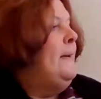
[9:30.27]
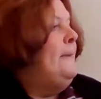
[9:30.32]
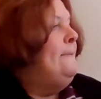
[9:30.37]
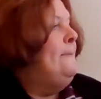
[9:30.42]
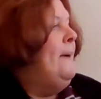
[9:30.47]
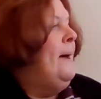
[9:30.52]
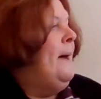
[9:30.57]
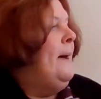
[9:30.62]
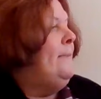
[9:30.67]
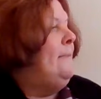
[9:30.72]

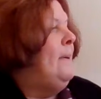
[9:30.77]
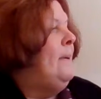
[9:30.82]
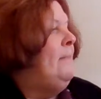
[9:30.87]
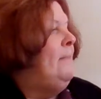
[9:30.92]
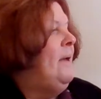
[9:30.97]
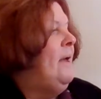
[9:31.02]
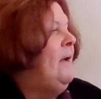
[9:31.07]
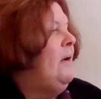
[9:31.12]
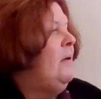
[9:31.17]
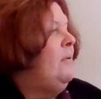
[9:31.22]
Papa
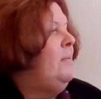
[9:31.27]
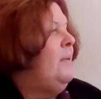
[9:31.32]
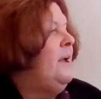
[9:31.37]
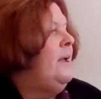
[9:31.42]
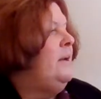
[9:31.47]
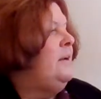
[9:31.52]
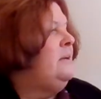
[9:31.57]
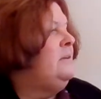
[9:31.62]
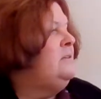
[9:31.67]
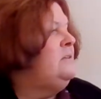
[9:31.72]
Bear
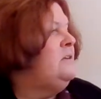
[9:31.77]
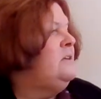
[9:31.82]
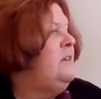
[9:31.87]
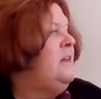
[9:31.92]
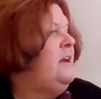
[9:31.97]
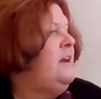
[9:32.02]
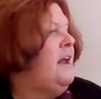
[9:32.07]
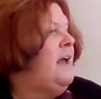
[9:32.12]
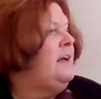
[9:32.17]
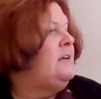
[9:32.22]
ran into
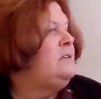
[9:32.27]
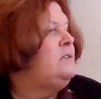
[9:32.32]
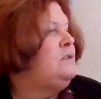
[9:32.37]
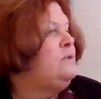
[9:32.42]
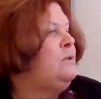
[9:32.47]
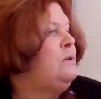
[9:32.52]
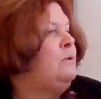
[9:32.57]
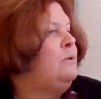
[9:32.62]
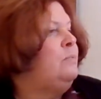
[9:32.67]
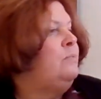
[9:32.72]
the next
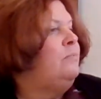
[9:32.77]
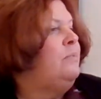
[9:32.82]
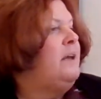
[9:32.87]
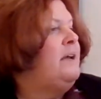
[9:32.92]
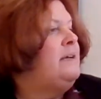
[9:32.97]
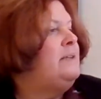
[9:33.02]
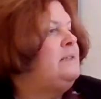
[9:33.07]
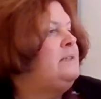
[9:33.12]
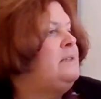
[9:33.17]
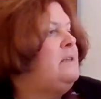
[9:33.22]
room
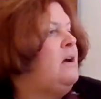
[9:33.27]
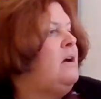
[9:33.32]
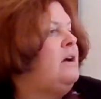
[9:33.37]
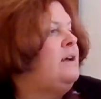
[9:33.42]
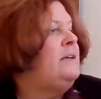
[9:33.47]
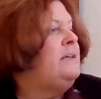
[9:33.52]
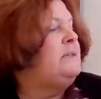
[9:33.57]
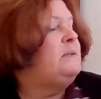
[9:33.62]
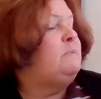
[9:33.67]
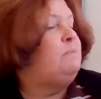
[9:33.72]
and
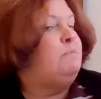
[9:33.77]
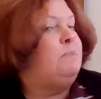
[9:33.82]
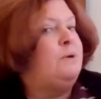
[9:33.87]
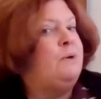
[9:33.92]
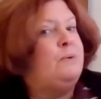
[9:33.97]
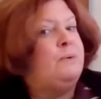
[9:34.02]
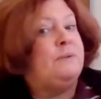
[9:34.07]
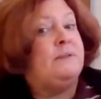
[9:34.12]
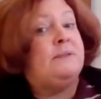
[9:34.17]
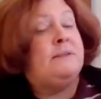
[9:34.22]
saw his
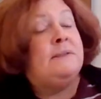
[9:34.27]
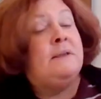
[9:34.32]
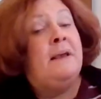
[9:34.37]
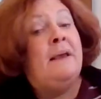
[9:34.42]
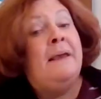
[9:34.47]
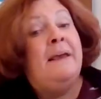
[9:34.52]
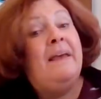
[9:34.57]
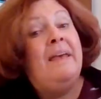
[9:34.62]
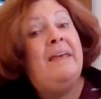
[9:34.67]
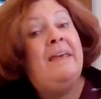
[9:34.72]
boots
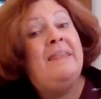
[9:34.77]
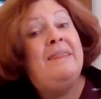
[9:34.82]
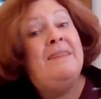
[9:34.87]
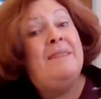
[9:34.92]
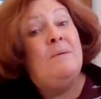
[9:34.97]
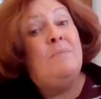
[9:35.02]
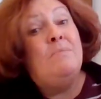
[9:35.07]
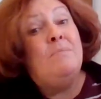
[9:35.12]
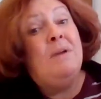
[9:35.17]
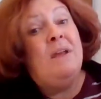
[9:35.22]
in
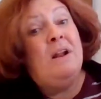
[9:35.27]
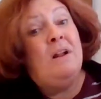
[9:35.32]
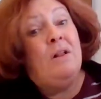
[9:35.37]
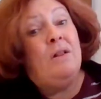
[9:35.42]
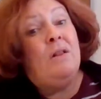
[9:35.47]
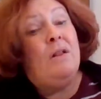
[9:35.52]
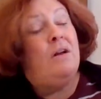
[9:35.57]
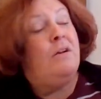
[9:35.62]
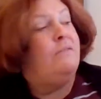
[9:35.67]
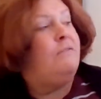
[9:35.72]
the
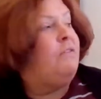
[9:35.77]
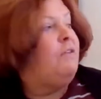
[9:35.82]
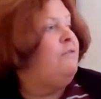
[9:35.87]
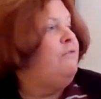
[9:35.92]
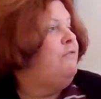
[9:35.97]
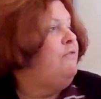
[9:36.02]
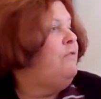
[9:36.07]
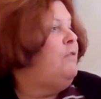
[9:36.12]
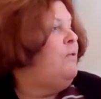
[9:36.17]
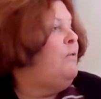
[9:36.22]
middle of the
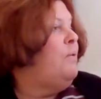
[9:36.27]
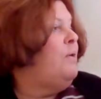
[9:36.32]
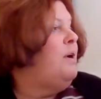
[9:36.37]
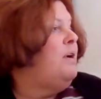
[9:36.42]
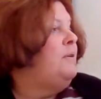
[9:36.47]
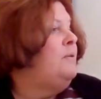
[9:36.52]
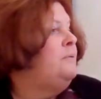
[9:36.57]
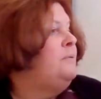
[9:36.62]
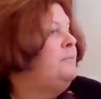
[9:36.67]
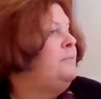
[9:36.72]

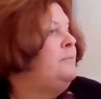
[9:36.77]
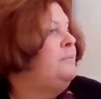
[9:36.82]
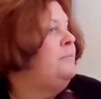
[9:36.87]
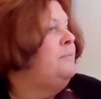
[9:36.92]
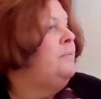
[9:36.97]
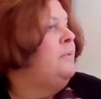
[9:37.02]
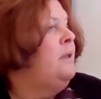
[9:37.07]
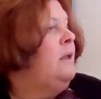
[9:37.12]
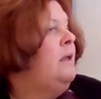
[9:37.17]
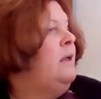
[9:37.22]
floor.
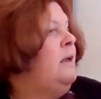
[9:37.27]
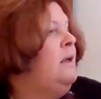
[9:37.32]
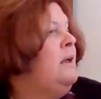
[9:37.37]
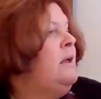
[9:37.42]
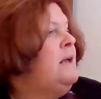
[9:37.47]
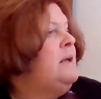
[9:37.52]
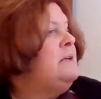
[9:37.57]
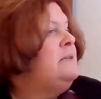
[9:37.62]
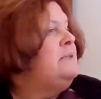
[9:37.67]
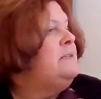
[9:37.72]

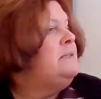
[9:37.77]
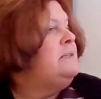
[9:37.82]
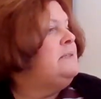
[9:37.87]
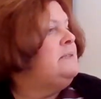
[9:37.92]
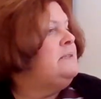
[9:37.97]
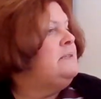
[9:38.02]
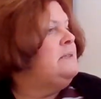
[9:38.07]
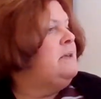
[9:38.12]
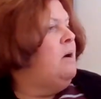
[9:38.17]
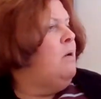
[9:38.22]

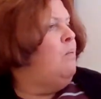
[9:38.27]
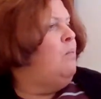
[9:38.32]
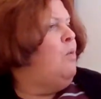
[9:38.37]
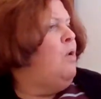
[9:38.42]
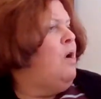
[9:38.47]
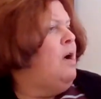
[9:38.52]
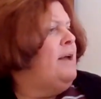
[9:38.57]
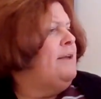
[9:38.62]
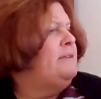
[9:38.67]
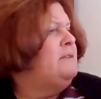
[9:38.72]

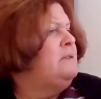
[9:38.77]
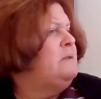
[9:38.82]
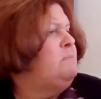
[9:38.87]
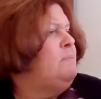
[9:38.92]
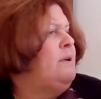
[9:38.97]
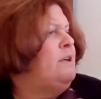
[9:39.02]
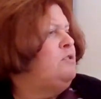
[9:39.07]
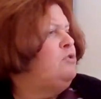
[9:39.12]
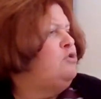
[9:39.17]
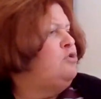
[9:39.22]
Someone's
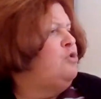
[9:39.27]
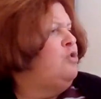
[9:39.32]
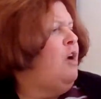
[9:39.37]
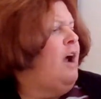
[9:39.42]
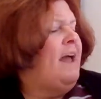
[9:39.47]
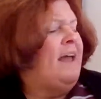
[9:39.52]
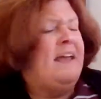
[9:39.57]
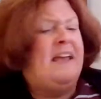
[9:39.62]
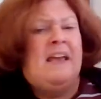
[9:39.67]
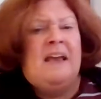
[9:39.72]
been
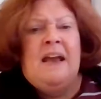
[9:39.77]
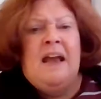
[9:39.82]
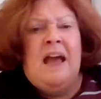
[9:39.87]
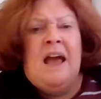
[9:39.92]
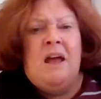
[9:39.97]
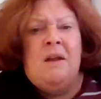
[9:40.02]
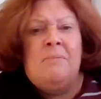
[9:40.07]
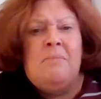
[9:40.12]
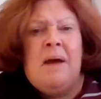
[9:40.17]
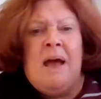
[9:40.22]
trying
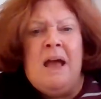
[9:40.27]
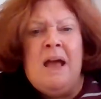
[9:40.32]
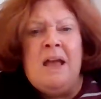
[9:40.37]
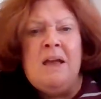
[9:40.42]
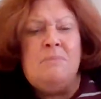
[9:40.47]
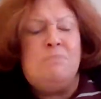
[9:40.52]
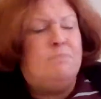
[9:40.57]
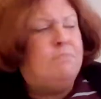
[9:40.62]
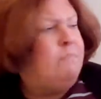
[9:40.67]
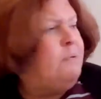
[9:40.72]
on
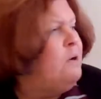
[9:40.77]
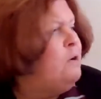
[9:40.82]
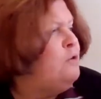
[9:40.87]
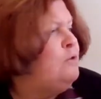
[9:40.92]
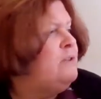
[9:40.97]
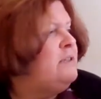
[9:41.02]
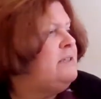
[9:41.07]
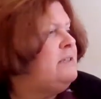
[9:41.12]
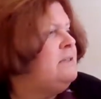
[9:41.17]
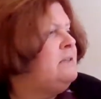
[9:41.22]
my
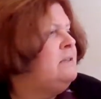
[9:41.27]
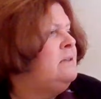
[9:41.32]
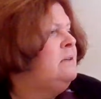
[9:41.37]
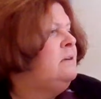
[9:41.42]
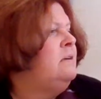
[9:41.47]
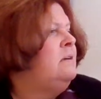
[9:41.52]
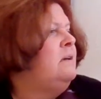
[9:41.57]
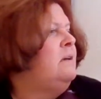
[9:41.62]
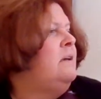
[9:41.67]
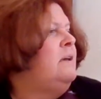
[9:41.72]
boots,
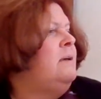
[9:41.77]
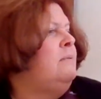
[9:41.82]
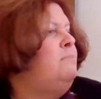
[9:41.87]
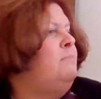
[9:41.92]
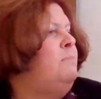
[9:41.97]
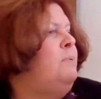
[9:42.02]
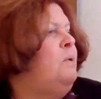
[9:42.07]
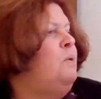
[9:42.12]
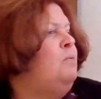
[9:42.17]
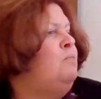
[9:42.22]
he
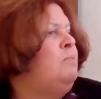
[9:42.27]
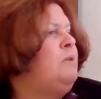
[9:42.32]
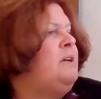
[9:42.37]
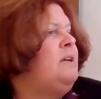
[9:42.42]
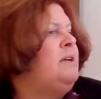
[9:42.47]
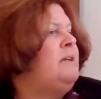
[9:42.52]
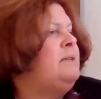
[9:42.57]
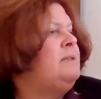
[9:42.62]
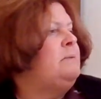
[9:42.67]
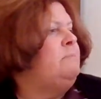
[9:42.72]
boomed
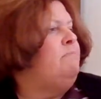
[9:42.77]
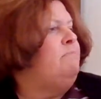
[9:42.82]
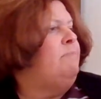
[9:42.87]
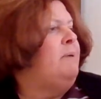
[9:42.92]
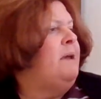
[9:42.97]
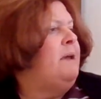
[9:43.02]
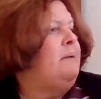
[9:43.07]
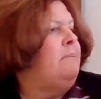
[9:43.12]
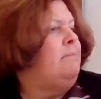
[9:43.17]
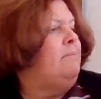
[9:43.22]
in his
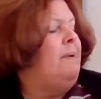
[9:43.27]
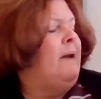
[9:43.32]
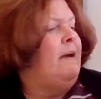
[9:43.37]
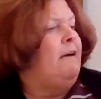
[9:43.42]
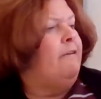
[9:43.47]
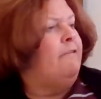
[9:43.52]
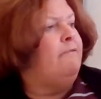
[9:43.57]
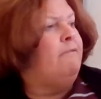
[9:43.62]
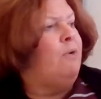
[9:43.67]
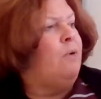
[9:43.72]
big
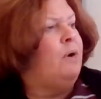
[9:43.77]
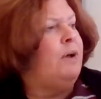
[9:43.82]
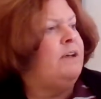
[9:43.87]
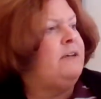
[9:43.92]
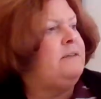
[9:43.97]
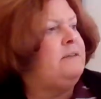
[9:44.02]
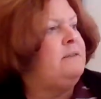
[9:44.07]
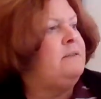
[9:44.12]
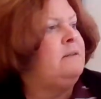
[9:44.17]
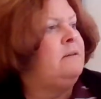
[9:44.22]
bear
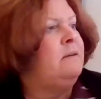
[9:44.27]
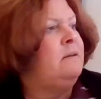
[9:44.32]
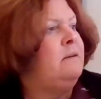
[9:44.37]
voice.